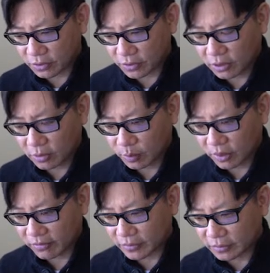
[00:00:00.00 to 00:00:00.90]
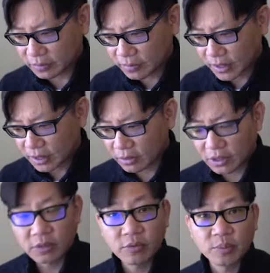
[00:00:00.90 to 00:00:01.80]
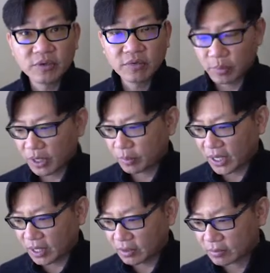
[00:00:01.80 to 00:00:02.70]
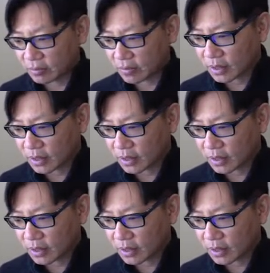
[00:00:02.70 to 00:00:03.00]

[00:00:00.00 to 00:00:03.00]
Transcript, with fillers: According to Breville, you need to remove the bread pan,